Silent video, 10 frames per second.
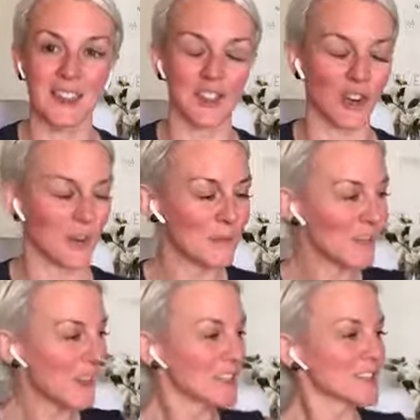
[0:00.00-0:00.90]
joe
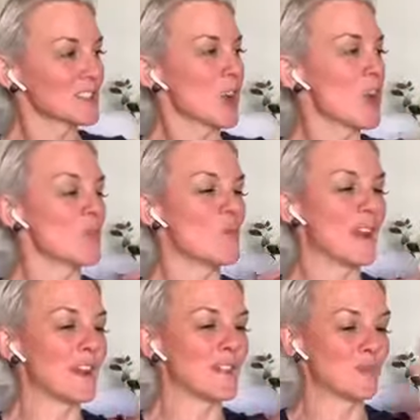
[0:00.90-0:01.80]
so
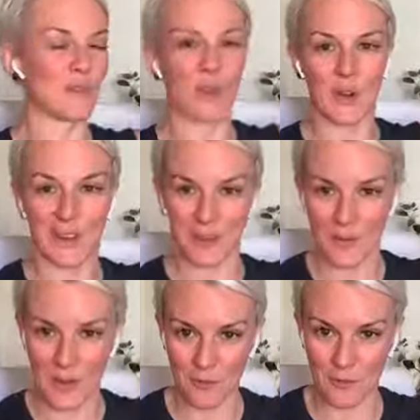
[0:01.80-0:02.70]
we we've got uh,
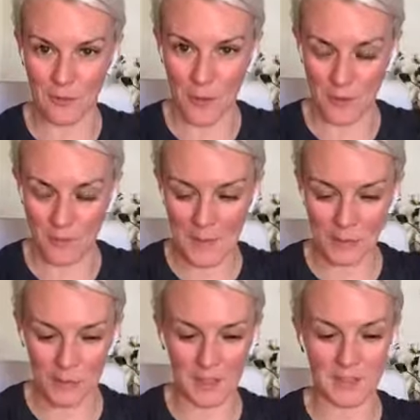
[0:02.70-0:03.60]
one of one of my
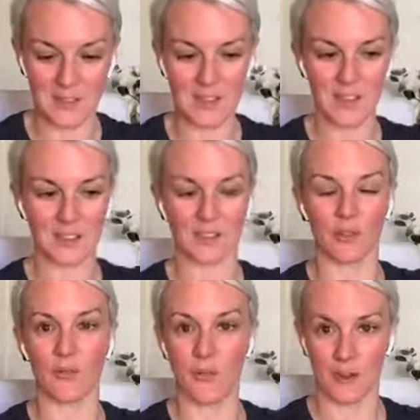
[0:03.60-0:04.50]
daughters has got a
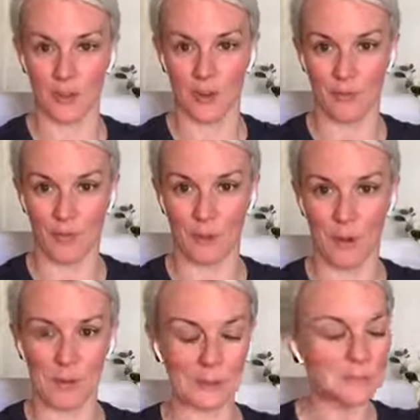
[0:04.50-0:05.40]
friend over at the
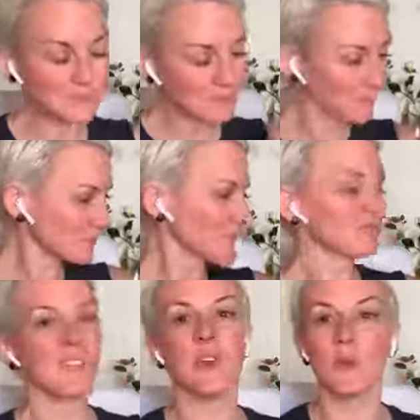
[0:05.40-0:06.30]
moment
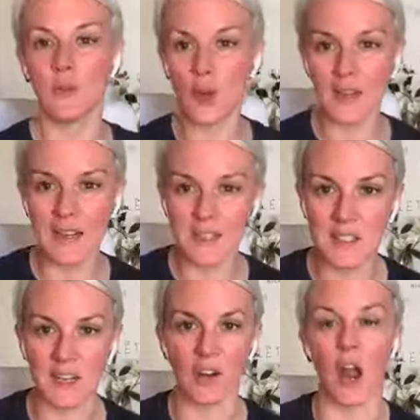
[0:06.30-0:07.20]
and we've organized
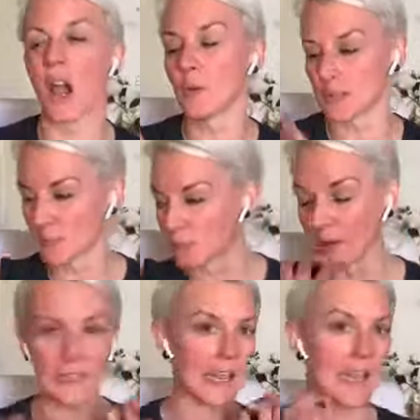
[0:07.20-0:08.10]
dinner i was
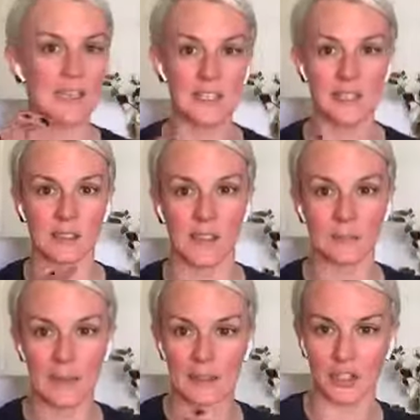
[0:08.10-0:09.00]
really hastily
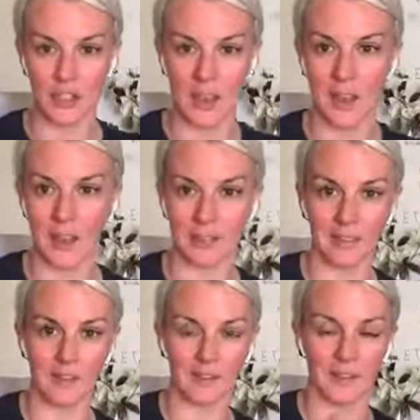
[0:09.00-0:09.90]
punching out
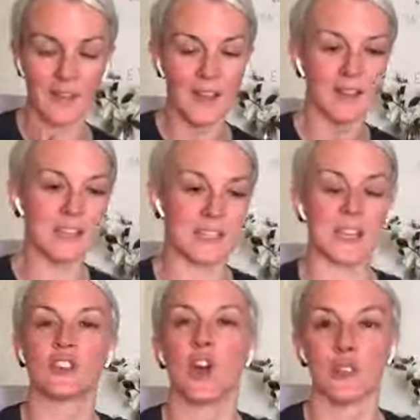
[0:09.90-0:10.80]
the the
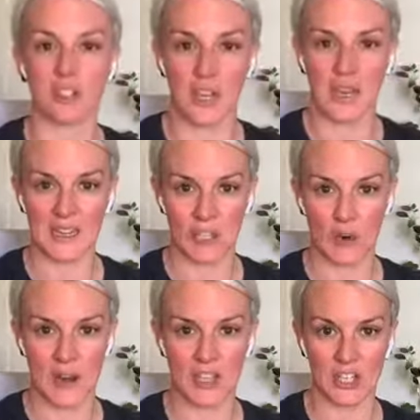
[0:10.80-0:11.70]
technology
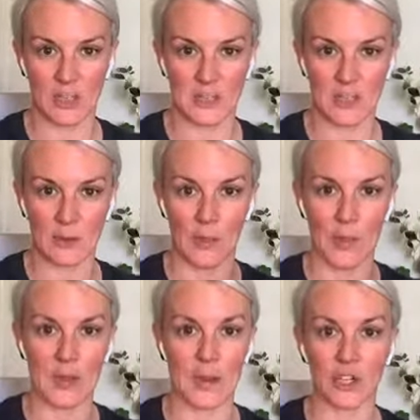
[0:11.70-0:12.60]
integrations for
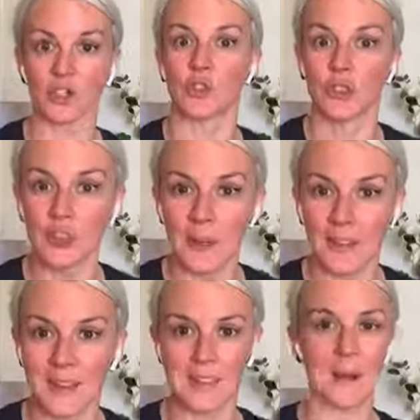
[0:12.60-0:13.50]
the national tour
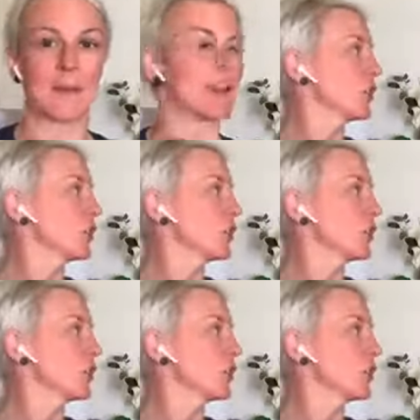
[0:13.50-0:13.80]
that is happening in